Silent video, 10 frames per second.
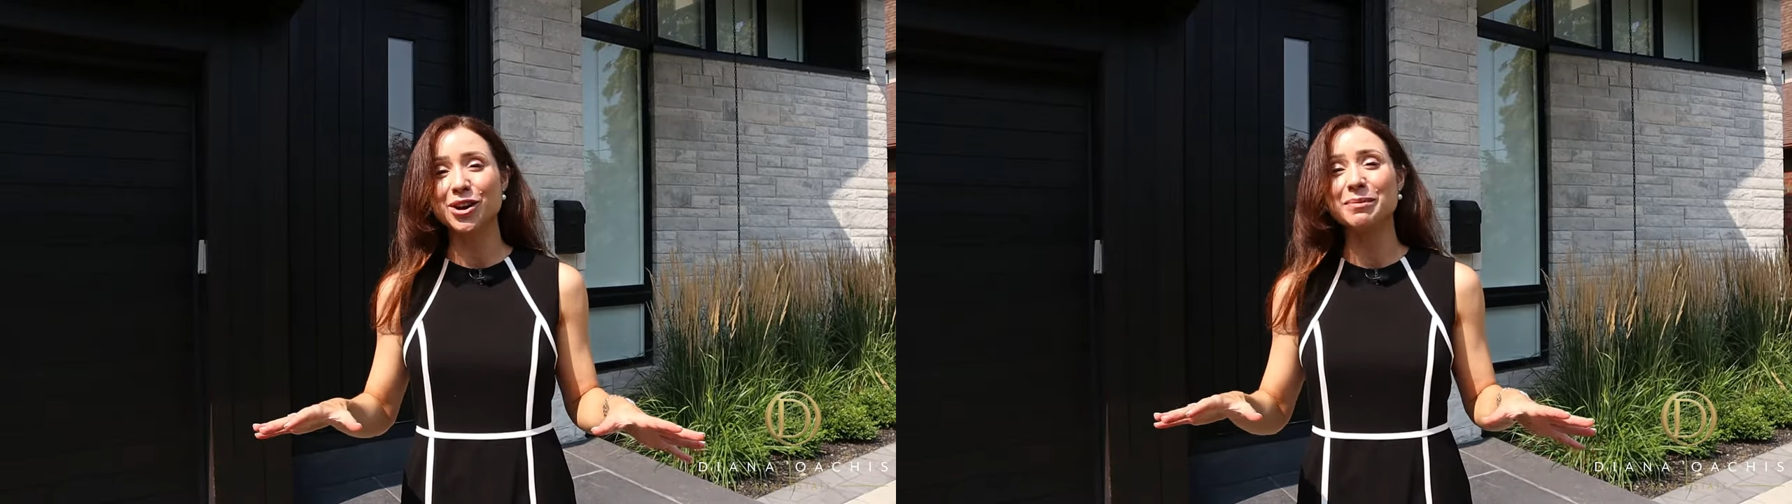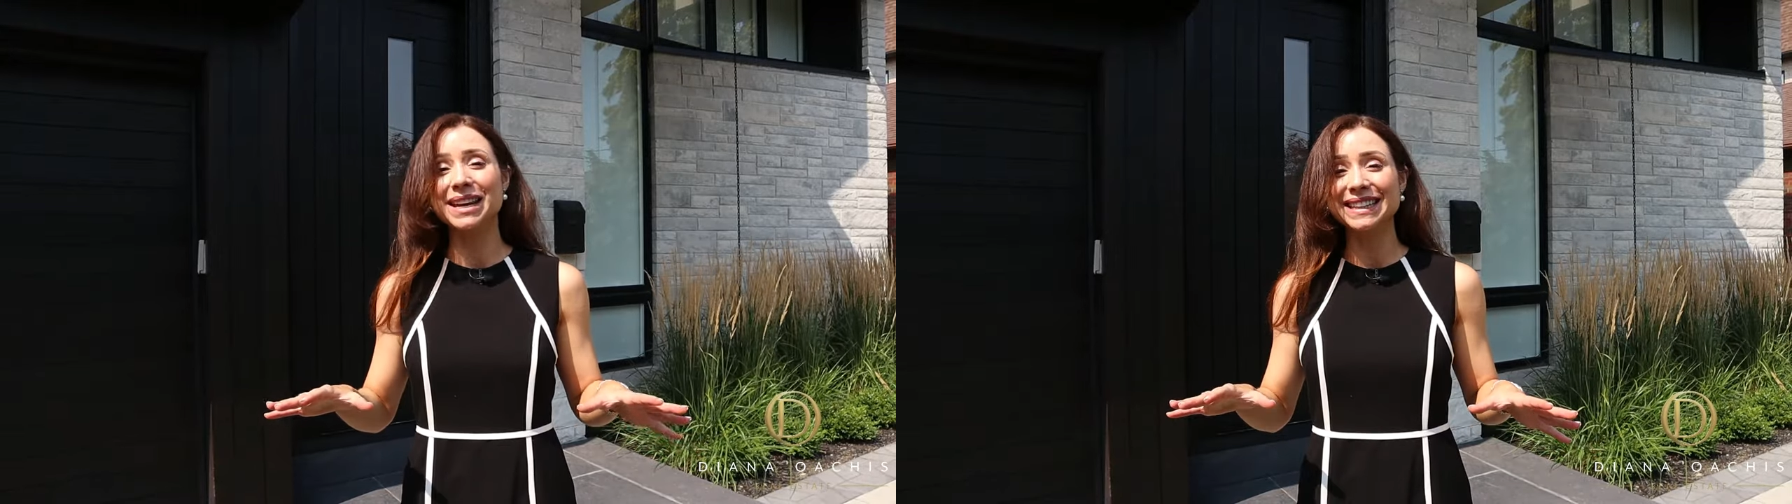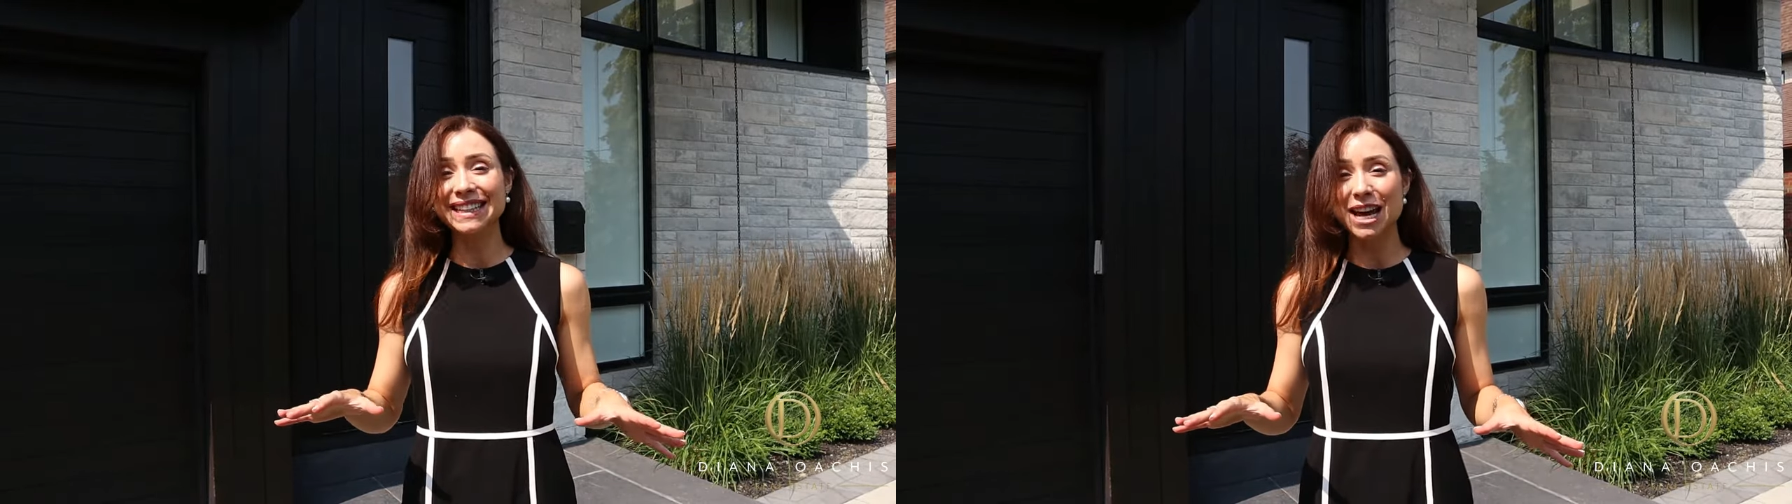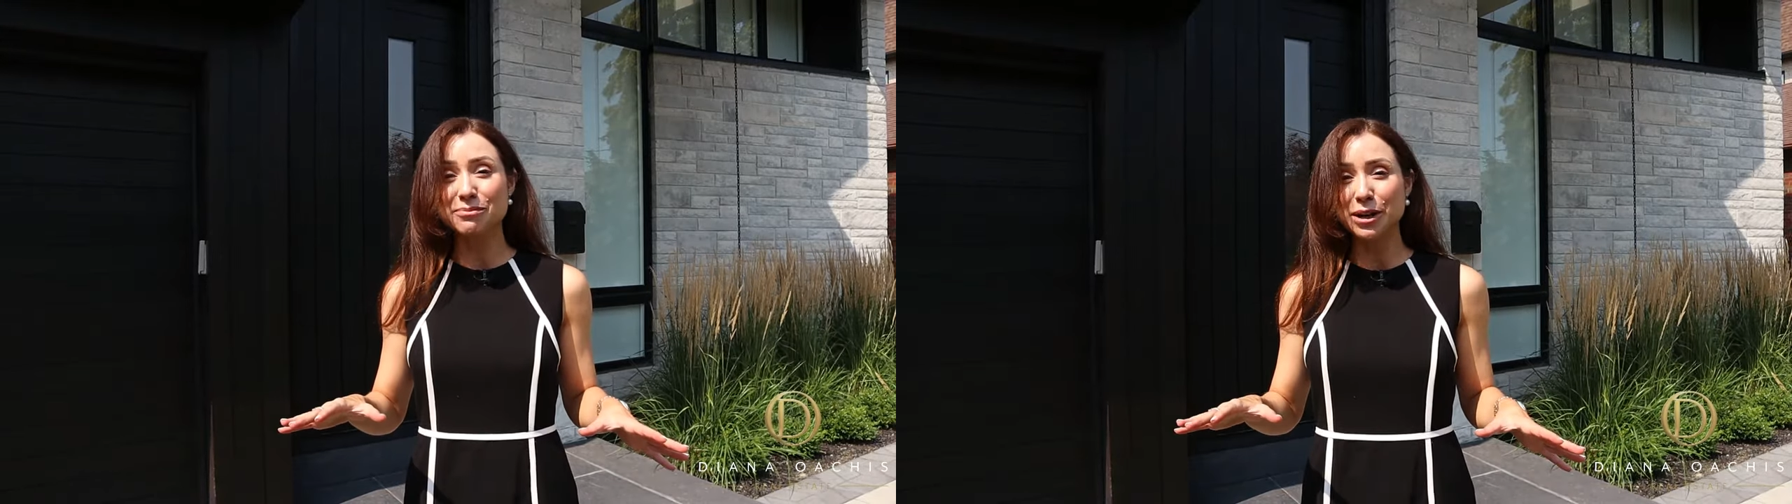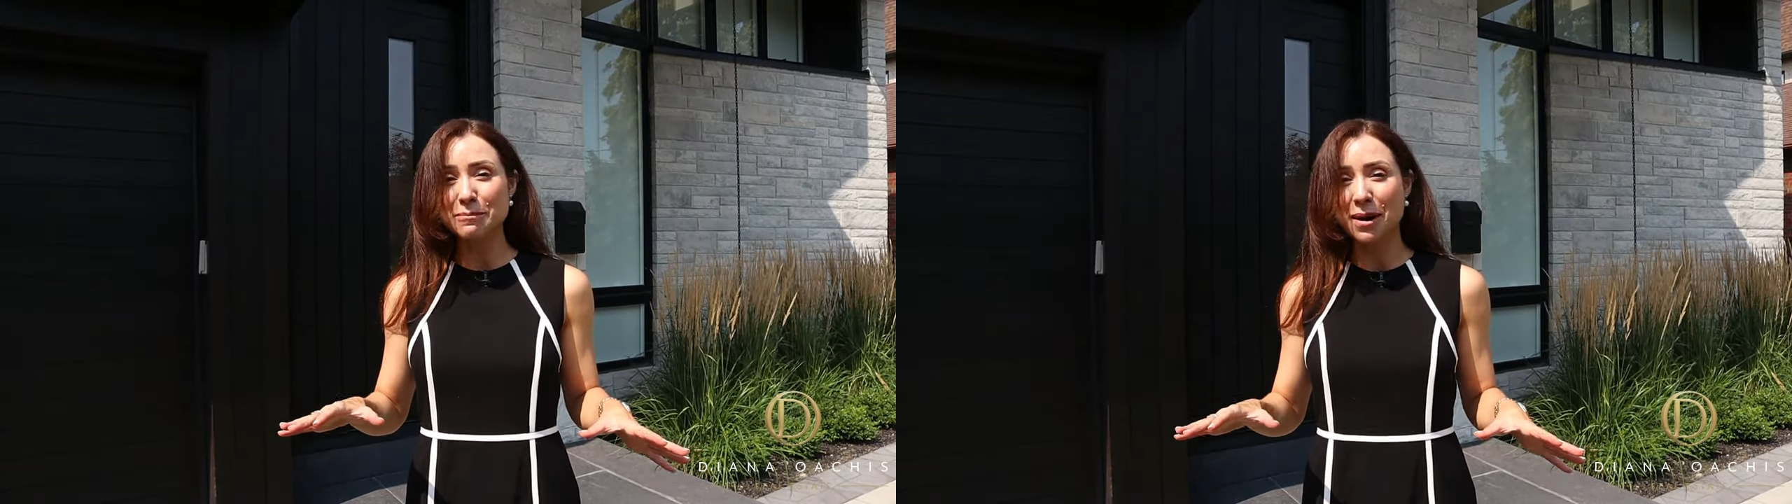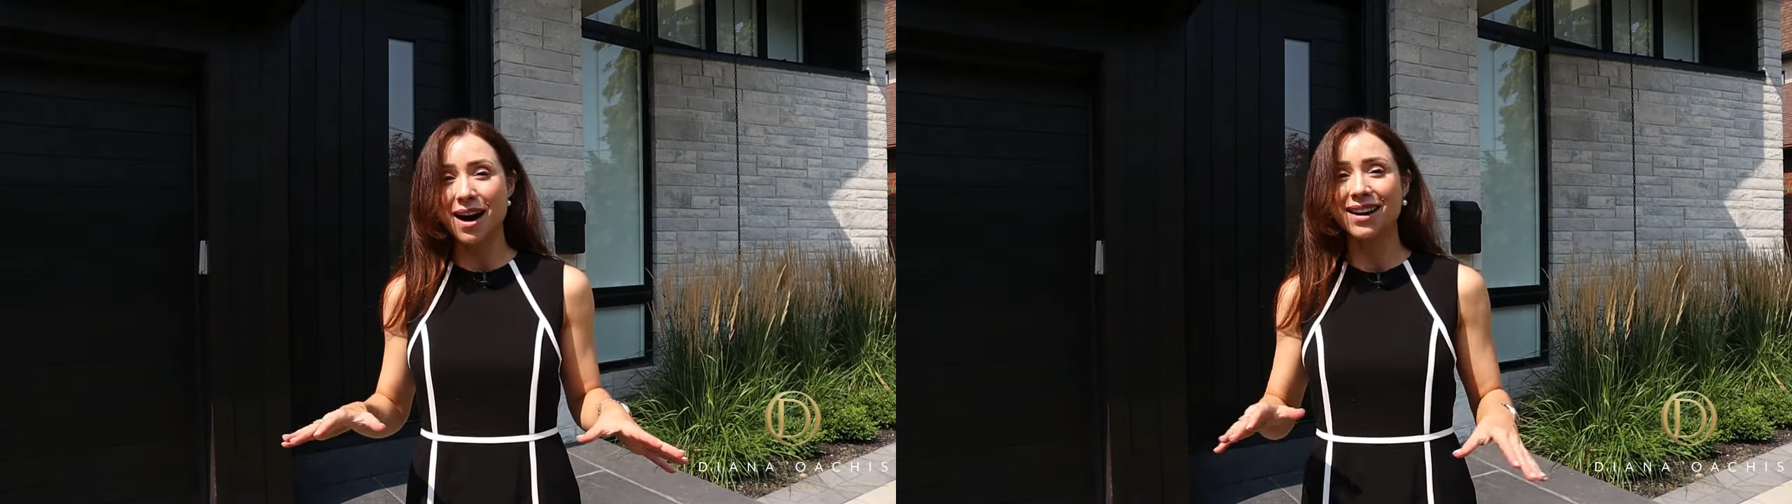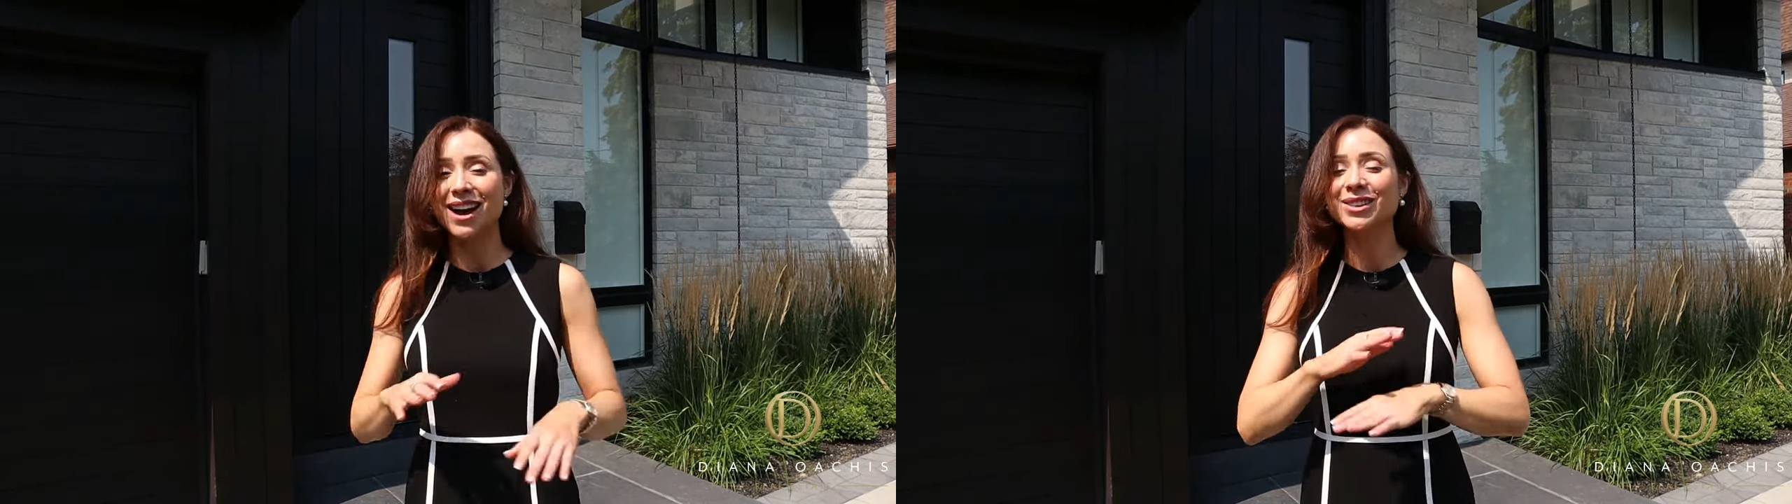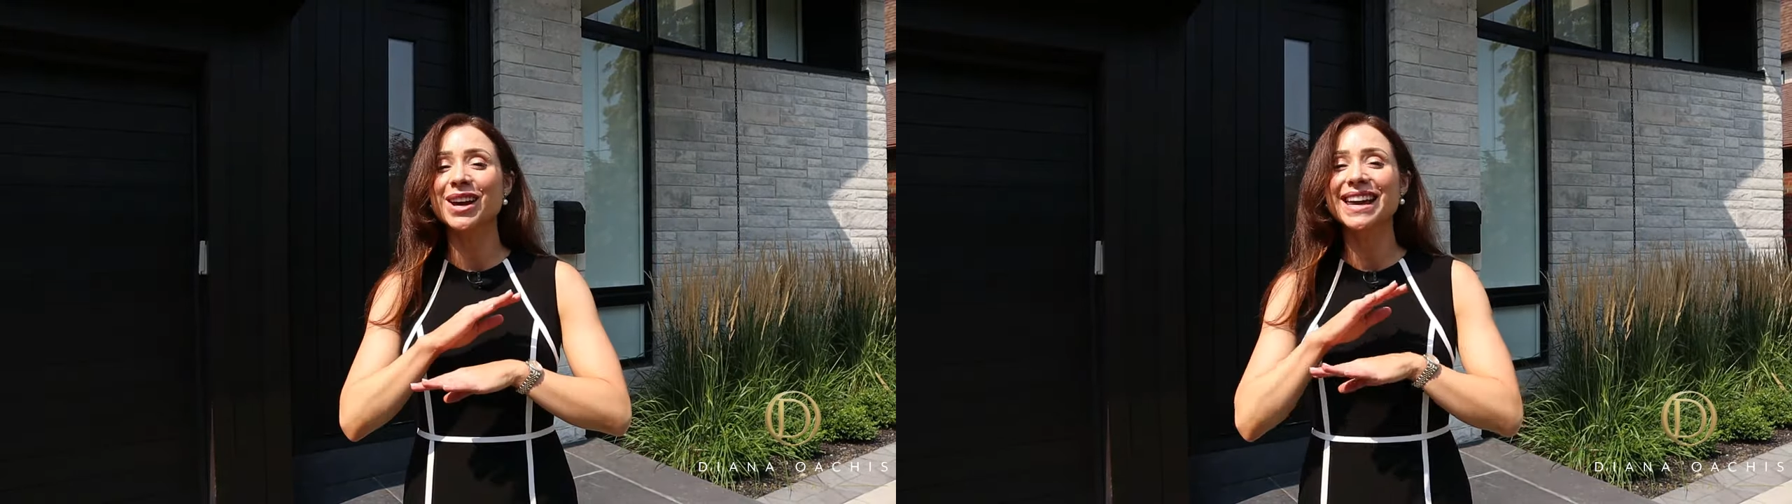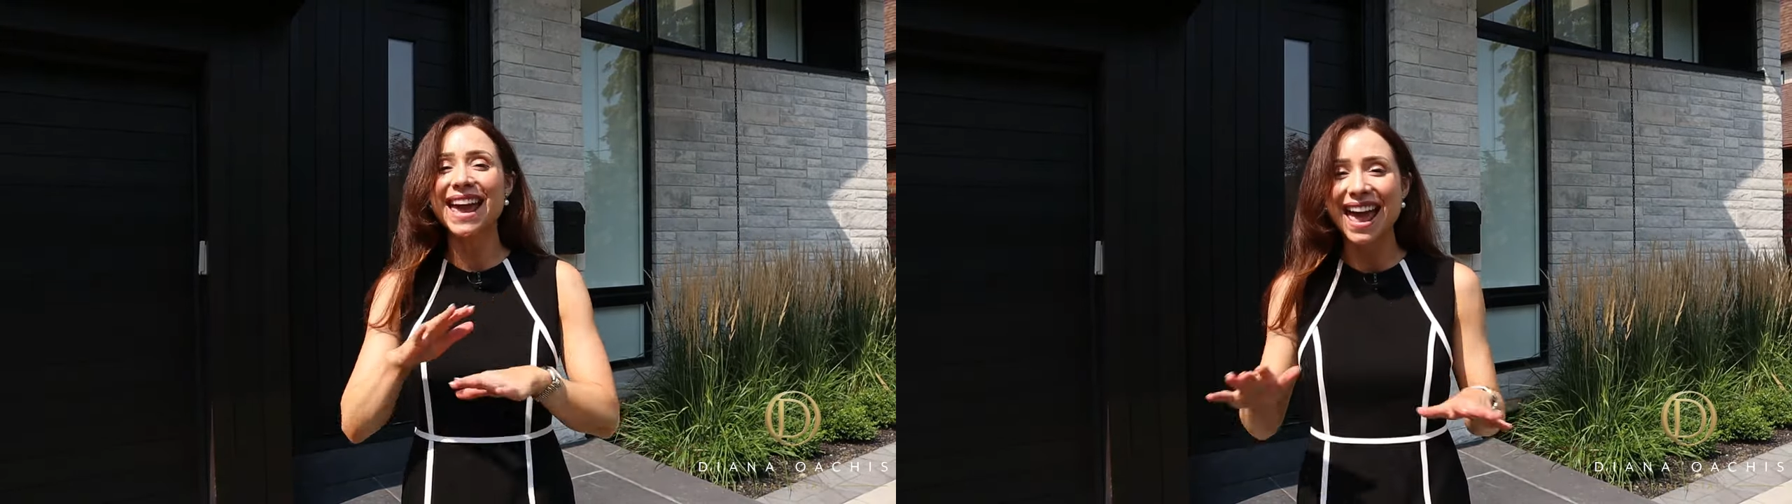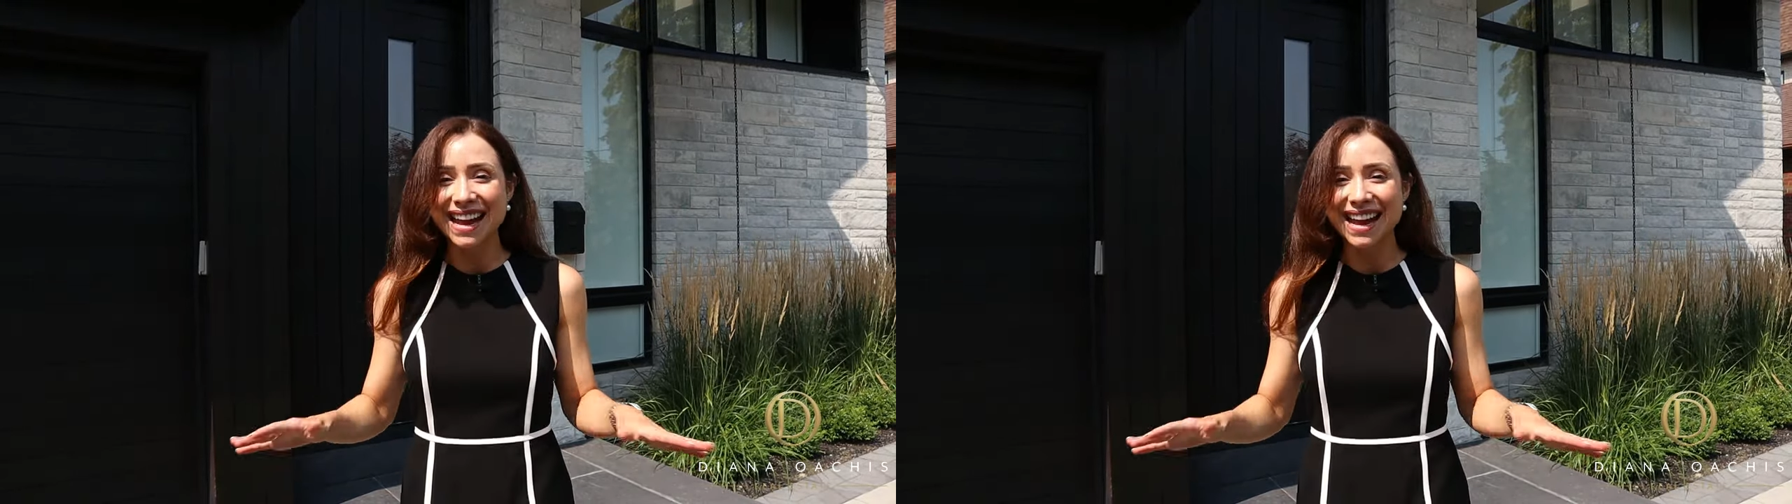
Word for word: home in Ledbury Park unlike